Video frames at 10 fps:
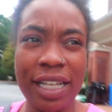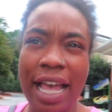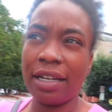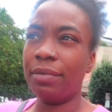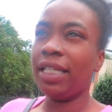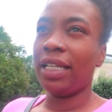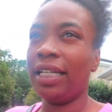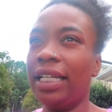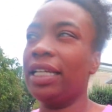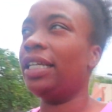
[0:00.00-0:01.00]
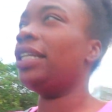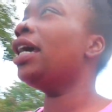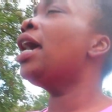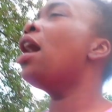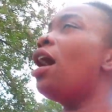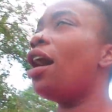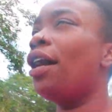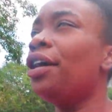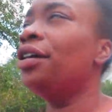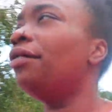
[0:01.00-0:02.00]
Academy again,
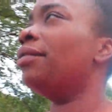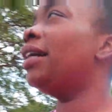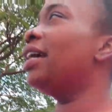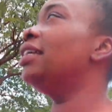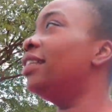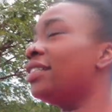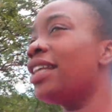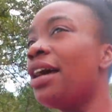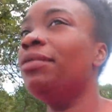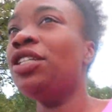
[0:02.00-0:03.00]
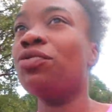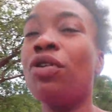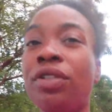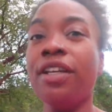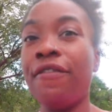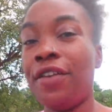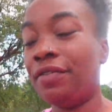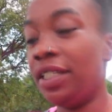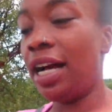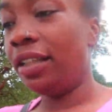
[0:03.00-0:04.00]
um, and this time these were only
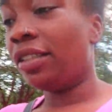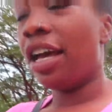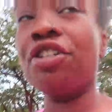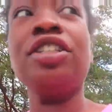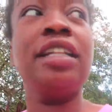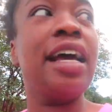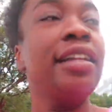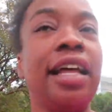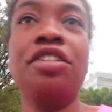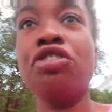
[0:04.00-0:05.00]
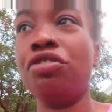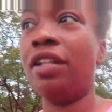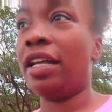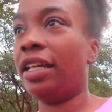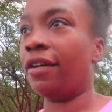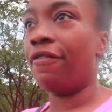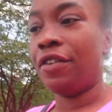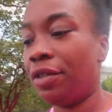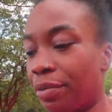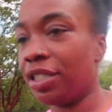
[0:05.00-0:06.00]
fifty dollars. Actually, they had, I told you they had like a
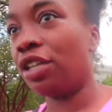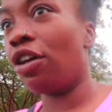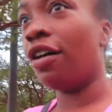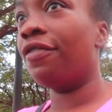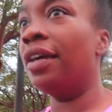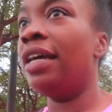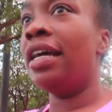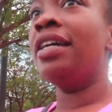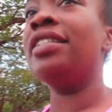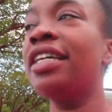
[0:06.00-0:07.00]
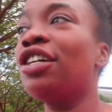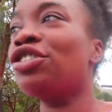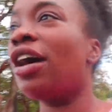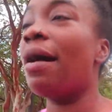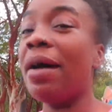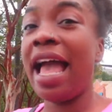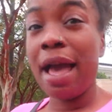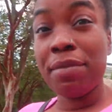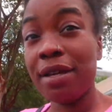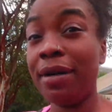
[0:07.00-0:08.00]
fifty percent off sale, so I'm
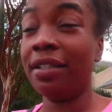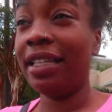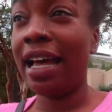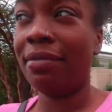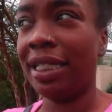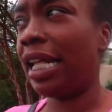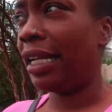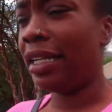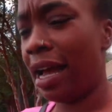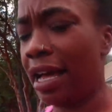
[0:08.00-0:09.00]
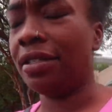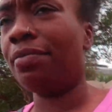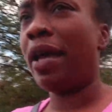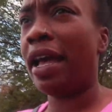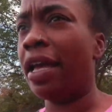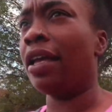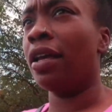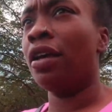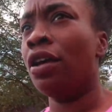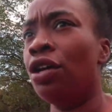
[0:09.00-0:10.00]
happy about that because I did not have to pay,
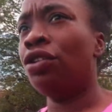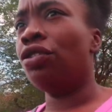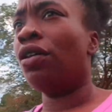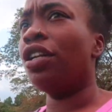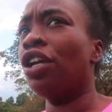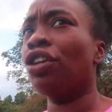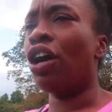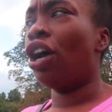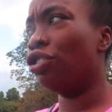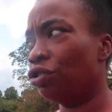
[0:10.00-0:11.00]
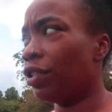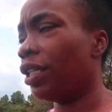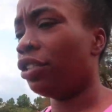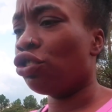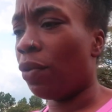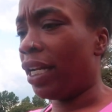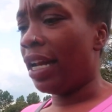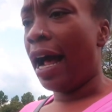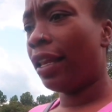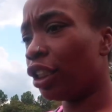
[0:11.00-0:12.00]
you know, another one hundred twenty
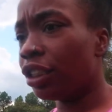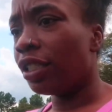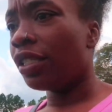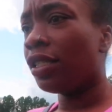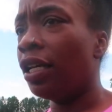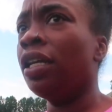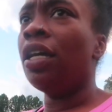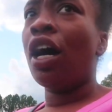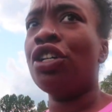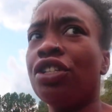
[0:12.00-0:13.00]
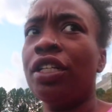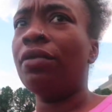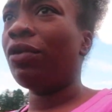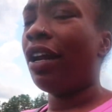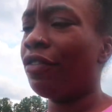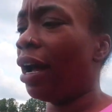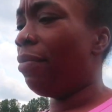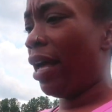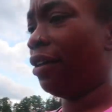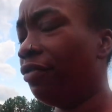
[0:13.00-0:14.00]
dollars, one hundred whatever I
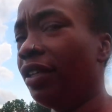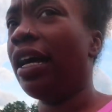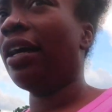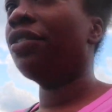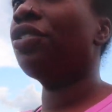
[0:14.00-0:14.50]
paid for that.